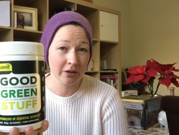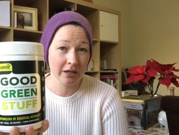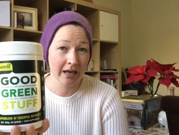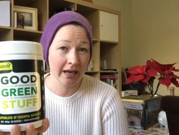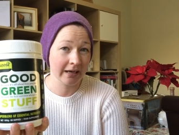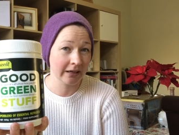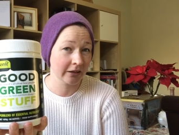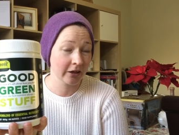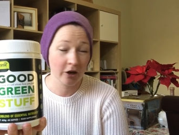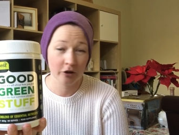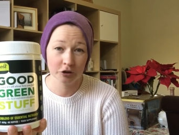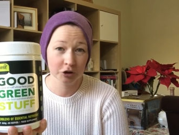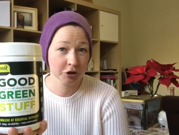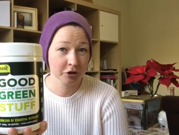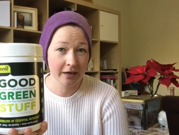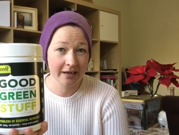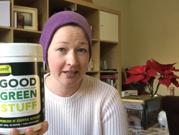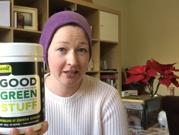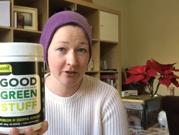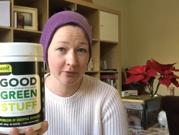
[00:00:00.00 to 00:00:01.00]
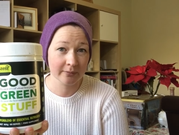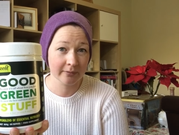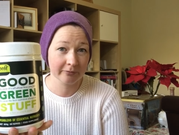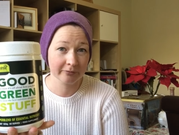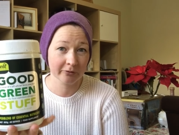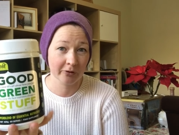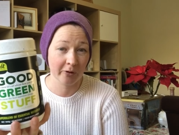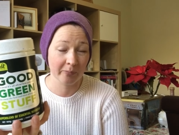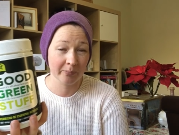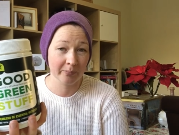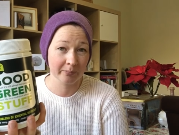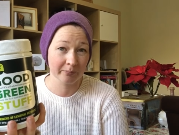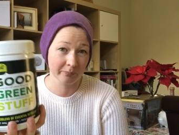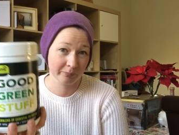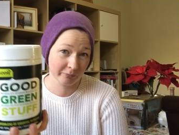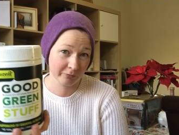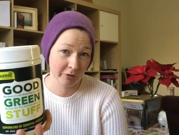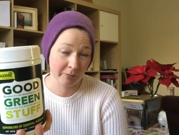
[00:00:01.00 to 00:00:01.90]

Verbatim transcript: can go straight to it from,